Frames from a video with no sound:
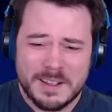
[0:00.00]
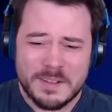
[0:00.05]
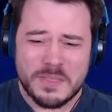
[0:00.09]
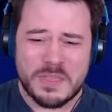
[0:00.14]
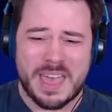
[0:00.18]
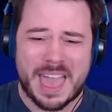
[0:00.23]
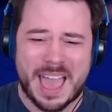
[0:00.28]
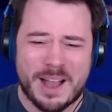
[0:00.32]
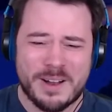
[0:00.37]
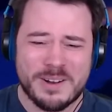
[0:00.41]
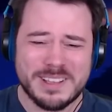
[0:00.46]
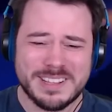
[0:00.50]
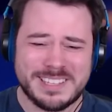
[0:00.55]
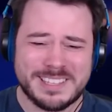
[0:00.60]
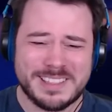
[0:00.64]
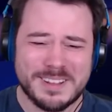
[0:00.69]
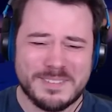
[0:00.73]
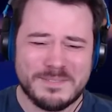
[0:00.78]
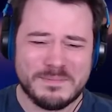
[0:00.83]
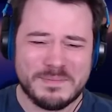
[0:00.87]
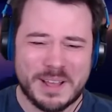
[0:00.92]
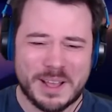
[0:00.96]
that was
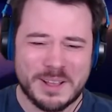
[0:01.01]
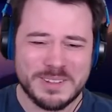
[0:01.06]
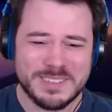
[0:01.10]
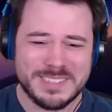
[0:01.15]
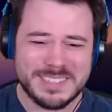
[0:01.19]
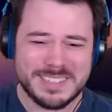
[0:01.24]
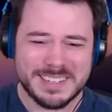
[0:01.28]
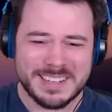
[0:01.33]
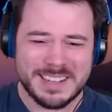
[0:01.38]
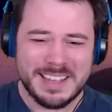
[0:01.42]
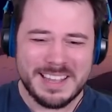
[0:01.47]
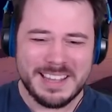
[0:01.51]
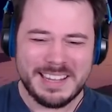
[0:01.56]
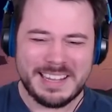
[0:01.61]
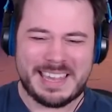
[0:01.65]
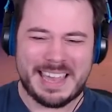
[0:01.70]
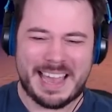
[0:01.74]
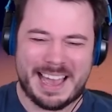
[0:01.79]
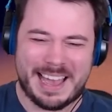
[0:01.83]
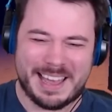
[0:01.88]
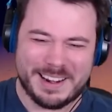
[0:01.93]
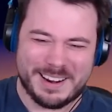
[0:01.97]
the most.
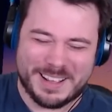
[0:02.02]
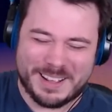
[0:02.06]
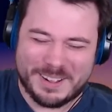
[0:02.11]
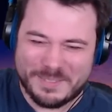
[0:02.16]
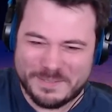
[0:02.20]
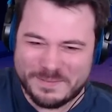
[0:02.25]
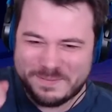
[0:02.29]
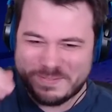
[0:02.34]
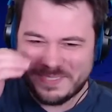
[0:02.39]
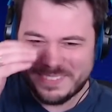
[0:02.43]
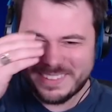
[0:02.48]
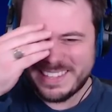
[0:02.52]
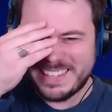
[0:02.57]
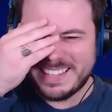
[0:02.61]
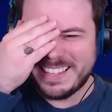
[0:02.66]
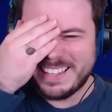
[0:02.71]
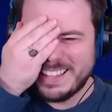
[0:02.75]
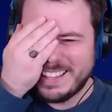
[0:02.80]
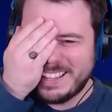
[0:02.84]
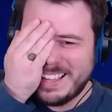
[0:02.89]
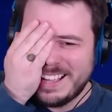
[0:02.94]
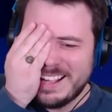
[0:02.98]
Got him.
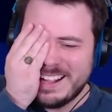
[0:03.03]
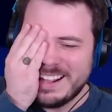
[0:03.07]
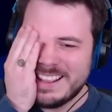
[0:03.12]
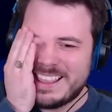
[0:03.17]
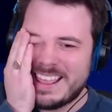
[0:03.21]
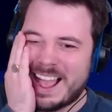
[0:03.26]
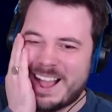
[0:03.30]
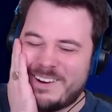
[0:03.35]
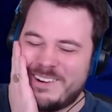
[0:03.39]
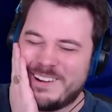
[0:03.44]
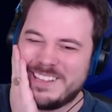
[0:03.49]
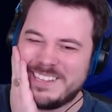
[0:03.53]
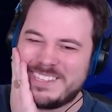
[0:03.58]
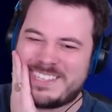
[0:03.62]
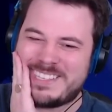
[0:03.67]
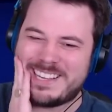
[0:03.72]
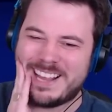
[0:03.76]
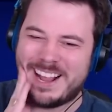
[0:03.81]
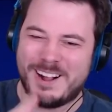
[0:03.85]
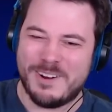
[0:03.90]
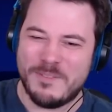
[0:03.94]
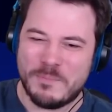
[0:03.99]
That was
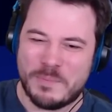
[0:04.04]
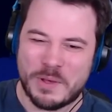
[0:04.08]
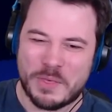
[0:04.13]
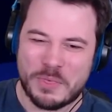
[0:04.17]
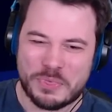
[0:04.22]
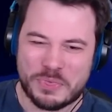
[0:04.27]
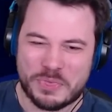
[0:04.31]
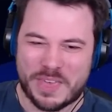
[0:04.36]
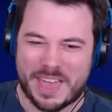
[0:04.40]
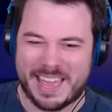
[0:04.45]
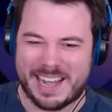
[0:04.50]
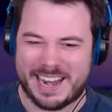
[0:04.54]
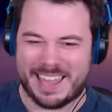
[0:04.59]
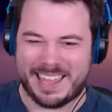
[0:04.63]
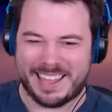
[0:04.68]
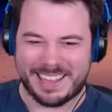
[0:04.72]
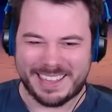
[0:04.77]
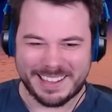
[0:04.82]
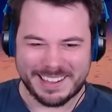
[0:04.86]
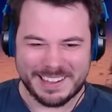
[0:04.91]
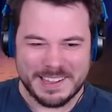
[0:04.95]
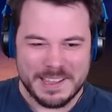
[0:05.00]
so
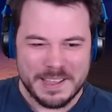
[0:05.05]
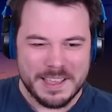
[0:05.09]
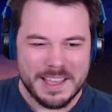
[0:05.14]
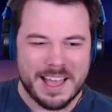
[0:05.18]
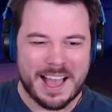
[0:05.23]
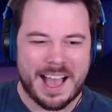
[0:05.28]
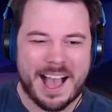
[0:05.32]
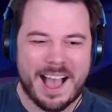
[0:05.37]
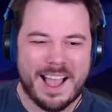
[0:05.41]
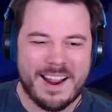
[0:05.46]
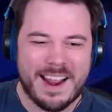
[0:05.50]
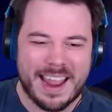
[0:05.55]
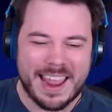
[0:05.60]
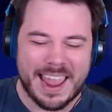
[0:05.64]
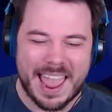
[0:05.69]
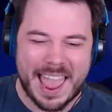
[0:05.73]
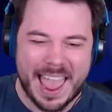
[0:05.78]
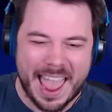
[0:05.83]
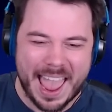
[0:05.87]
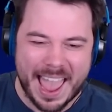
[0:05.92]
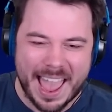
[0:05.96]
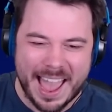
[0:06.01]
pathetic. All right,
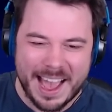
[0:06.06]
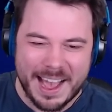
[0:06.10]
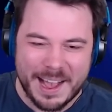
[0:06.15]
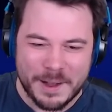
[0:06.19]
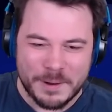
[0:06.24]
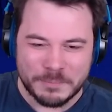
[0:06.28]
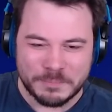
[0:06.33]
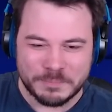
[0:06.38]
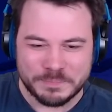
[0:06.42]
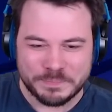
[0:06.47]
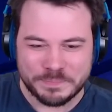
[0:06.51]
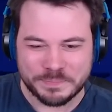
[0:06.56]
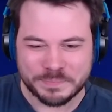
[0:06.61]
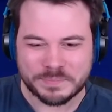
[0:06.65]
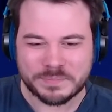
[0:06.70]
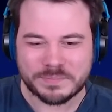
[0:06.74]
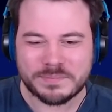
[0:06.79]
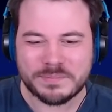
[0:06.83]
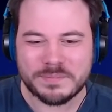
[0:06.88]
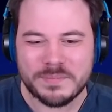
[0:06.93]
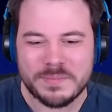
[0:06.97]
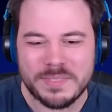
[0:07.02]
yeah.
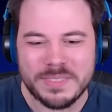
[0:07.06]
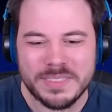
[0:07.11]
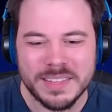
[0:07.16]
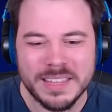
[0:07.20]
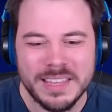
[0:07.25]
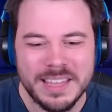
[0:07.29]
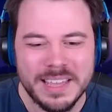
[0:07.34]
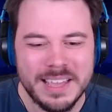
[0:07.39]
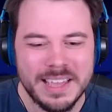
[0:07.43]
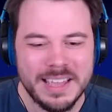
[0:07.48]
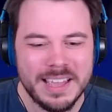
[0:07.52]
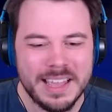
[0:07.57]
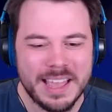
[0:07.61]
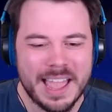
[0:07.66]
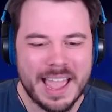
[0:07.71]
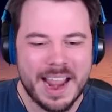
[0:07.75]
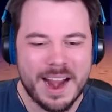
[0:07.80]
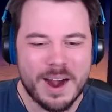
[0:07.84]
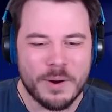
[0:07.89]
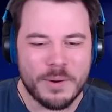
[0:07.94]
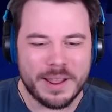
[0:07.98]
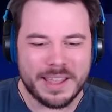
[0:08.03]

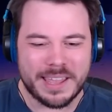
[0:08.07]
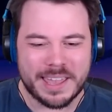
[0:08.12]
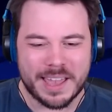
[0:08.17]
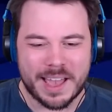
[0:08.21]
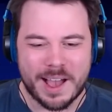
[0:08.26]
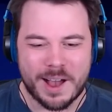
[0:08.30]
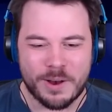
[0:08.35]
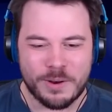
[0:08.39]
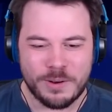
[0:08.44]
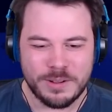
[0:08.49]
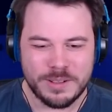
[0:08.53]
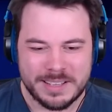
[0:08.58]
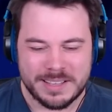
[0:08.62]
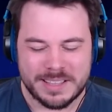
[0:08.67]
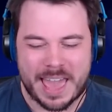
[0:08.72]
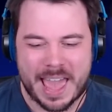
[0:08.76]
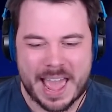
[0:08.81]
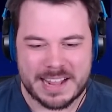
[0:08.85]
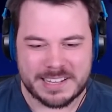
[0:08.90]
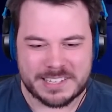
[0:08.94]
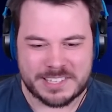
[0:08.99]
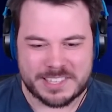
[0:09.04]
There we go.
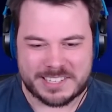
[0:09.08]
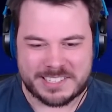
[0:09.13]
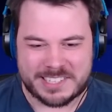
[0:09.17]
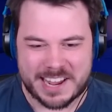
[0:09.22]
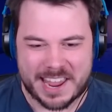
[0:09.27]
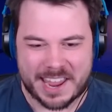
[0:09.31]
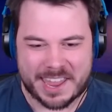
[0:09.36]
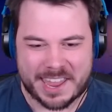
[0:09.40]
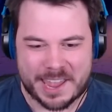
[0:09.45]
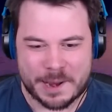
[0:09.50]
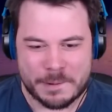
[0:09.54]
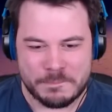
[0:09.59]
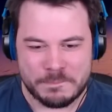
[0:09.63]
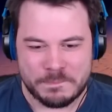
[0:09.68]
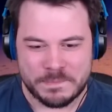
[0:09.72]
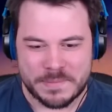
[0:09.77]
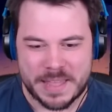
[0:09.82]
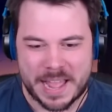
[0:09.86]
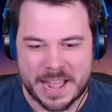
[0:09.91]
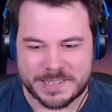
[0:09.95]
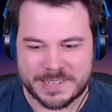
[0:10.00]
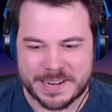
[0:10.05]
That's the ticket.
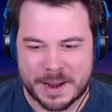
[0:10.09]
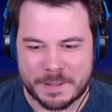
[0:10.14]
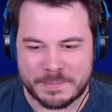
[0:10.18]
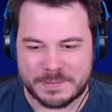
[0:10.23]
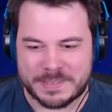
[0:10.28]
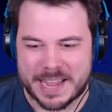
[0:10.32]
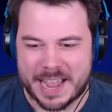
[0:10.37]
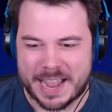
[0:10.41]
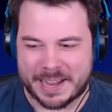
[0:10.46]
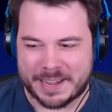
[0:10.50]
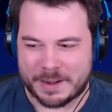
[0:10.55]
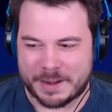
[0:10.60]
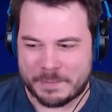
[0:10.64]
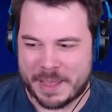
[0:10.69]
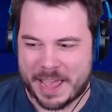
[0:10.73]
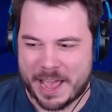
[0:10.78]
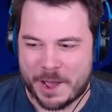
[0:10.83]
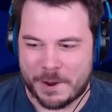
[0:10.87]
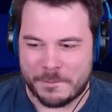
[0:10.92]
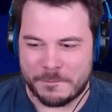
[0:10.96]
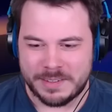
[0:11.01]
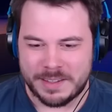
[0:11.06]
That's what I'm talking
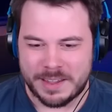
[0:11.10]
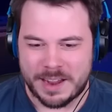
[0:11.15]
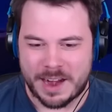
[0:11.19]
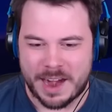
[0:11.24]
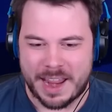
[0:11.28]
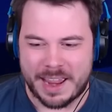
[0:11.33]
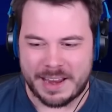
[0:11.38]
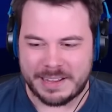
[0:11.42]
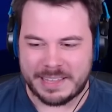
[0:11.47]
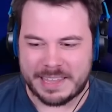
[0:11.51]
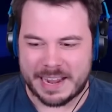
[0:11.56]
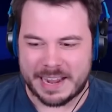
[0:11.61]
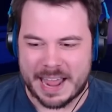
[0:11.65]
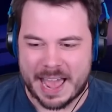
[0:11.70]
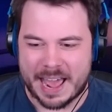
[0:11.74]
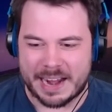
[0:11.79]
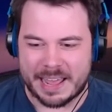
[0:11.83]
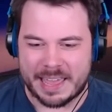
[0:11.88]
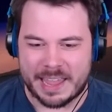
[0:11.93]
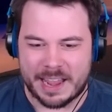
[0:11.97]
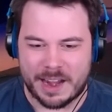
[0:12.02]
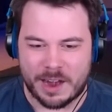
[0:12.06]
about. All right, get
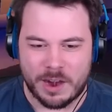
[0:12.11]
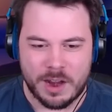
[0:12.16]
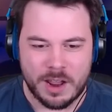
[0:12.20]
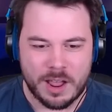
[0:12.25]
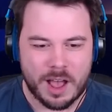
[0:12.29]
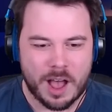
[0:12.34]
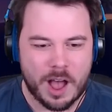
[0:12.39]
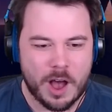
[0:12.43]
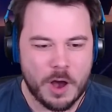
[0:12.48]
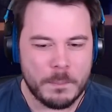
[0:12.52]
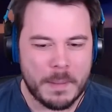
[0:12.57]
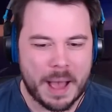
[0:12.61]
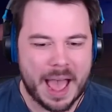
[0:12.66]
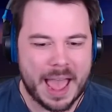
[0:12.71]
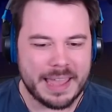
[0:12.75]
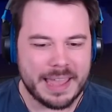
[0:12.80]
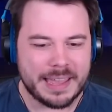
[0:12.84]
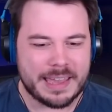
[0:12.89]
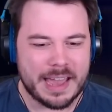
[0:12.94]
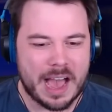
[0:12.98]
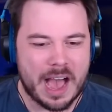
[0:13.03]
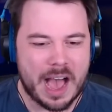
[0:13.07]
out of here. Oh my
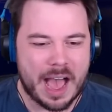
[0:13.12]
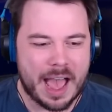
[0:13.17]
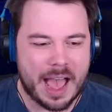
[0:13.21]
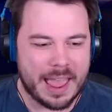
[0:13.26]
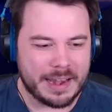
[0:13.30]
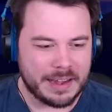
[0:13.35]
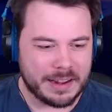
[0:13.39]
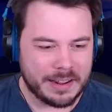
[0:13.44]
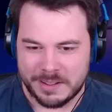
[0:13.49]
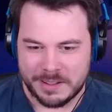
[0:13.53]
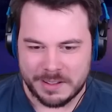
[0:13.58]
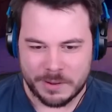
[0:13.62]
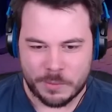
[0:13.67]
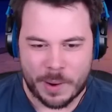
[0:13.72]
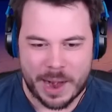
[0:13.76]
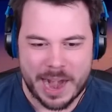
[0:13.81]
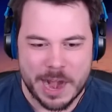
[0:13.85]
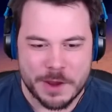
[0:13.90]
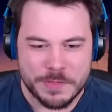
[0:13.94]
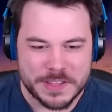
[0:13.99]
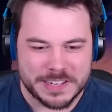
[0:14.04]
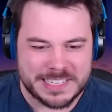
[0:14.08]
God.
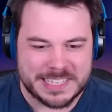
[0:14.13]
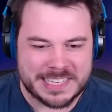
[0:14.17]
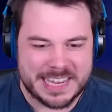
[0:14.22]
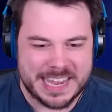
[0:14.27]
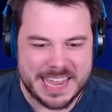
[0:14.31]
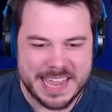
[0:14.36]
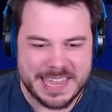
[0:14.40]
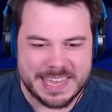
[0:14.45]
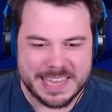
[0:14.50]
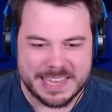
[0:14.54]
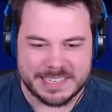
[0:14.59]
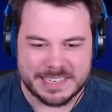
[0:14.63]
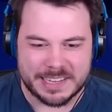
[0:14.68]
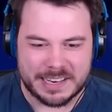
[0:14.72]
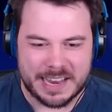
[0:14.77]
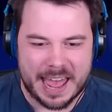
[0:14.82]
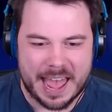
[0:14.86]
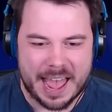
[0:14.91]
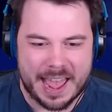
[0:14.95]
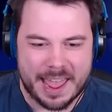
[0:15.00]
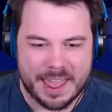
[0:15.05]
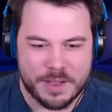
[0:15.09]
Why are the tiki's
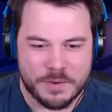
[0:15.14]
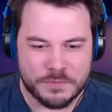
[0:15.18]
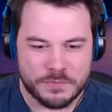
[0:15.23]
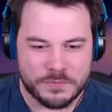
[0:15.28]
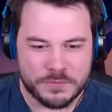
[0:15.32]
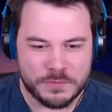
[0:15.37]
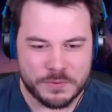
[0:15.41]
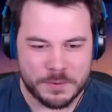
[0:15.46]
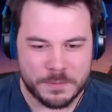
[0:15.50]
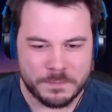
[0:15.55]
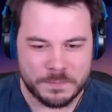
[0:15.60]
alive?